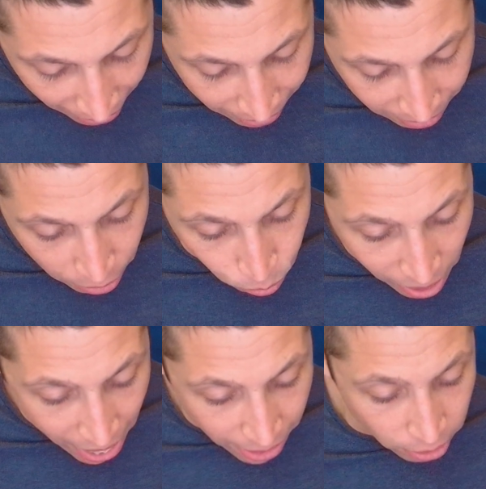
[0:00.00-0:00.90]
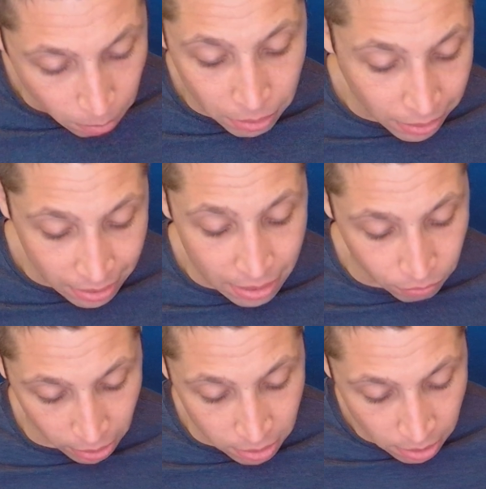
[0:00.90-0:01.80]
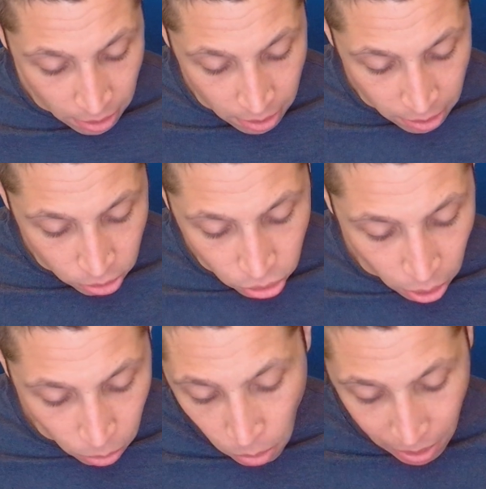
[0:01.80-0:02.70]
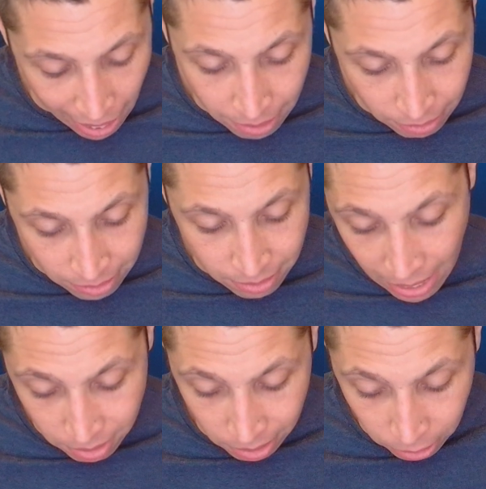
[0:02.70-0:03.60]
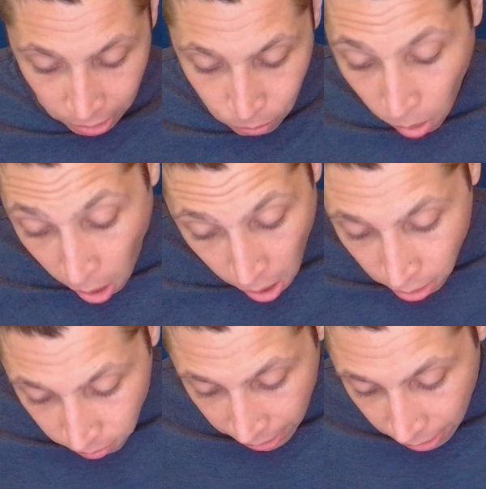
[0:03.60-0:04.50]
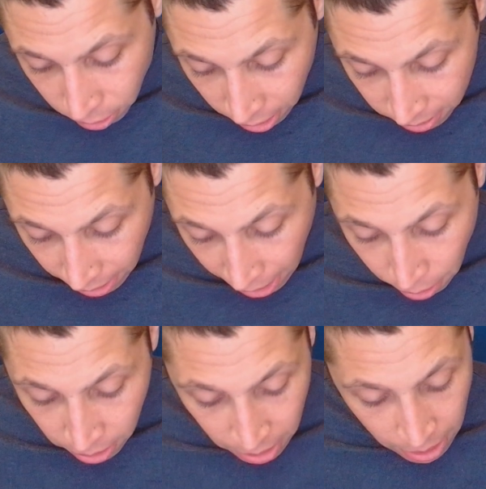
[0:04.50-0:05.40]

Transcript: and the red are completely different. So, okay, that's clearly wrong, right? I'd cross that out.